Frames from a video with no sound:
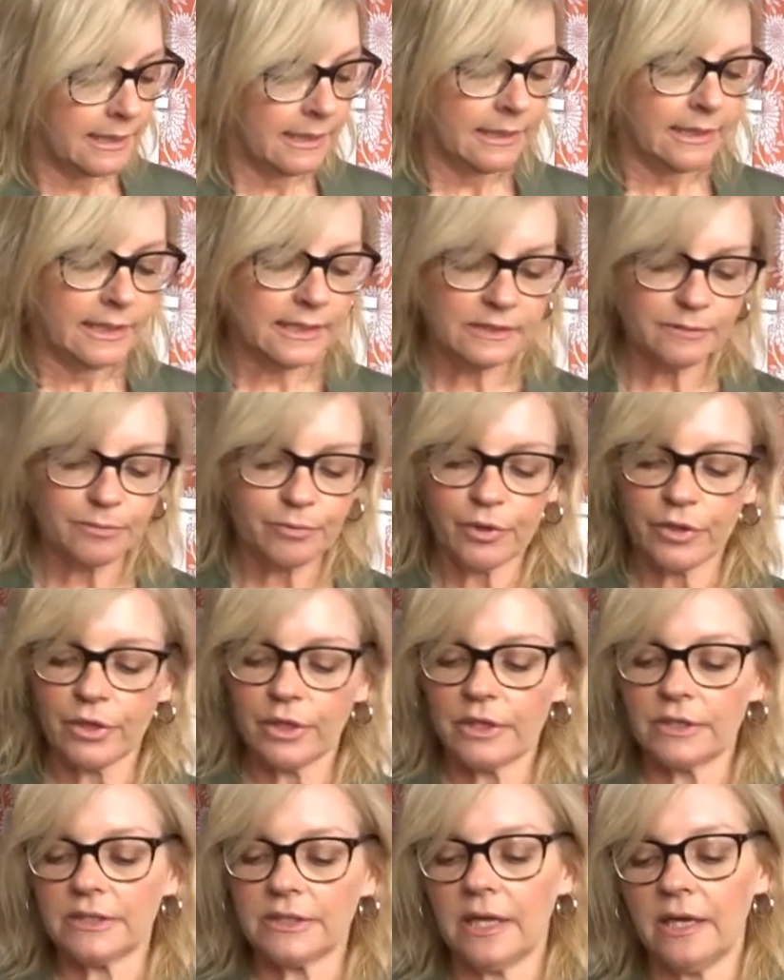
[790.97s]
This
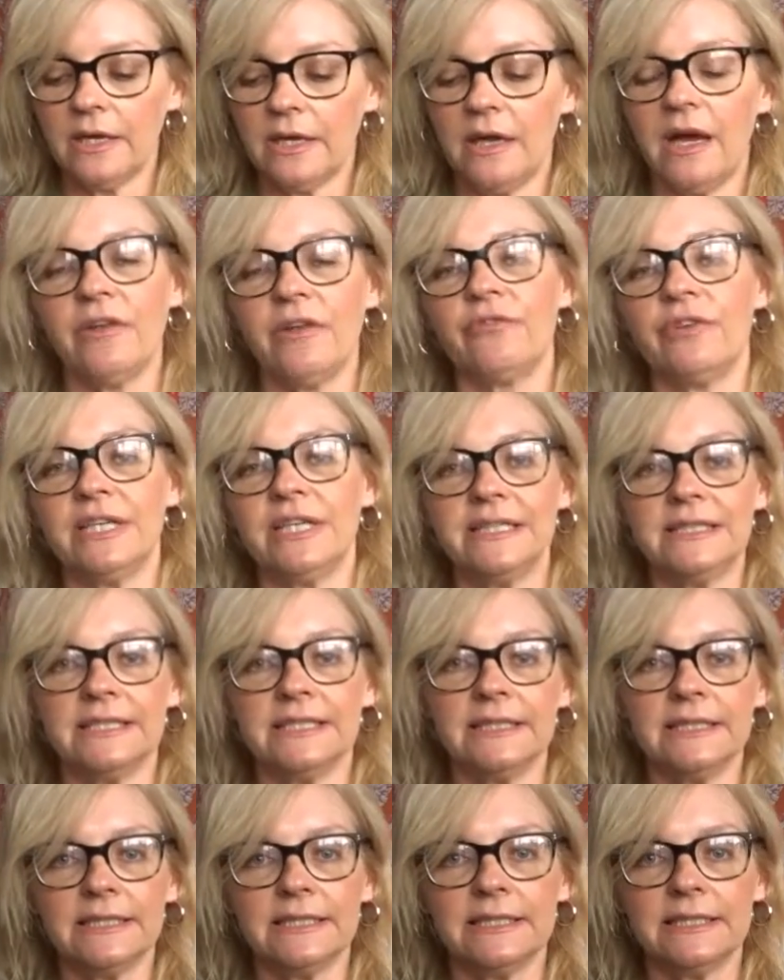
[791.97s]
product I really didn't
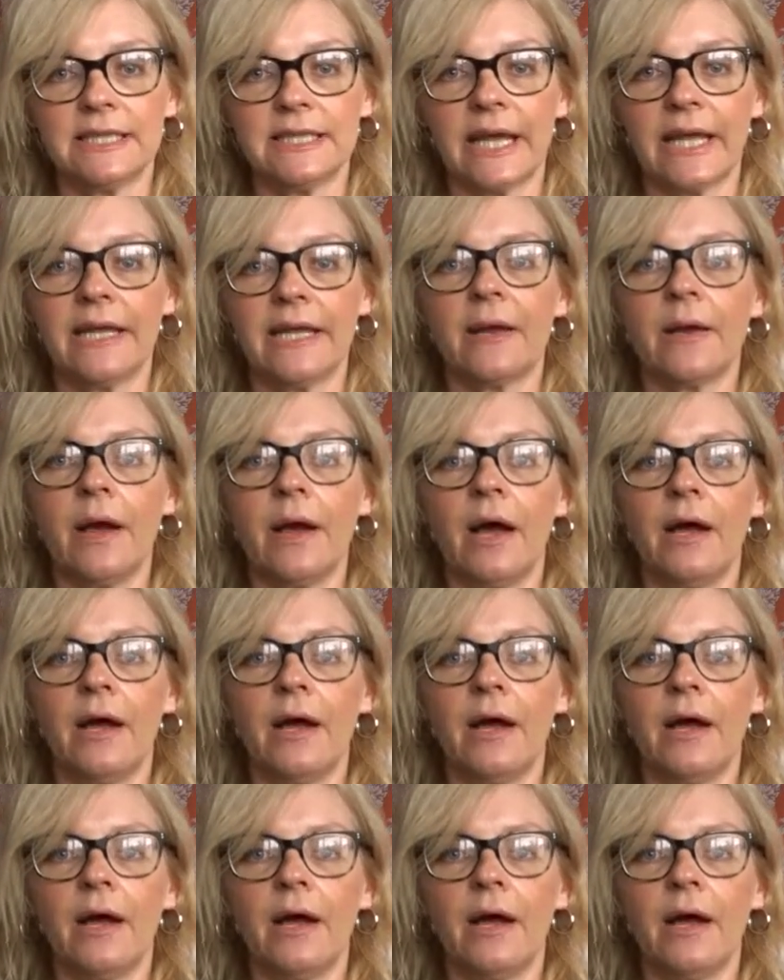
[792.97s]
need to take.